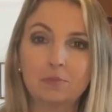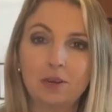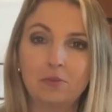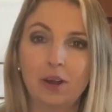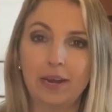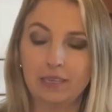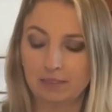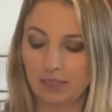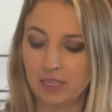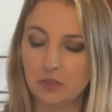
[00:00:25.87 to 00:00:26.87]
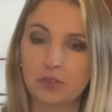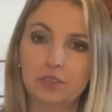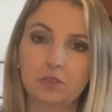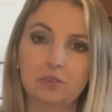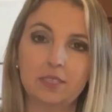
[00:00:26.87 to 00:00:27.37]
my rice, and you can
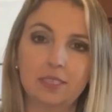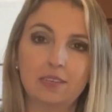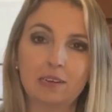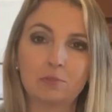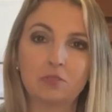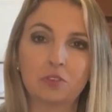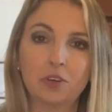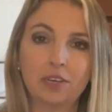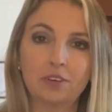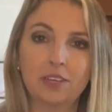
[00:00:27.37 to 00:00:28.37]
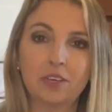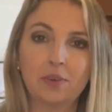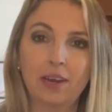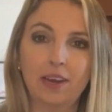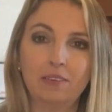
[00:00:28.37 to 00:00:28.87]
use any type of strainer that you
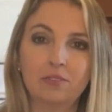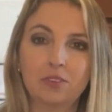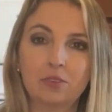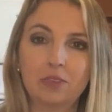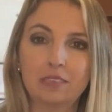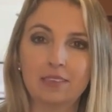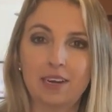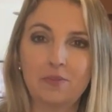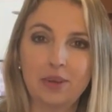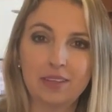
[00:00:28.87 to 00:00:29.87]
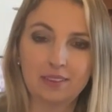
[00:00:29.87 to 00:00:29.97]
have to rinse it out with.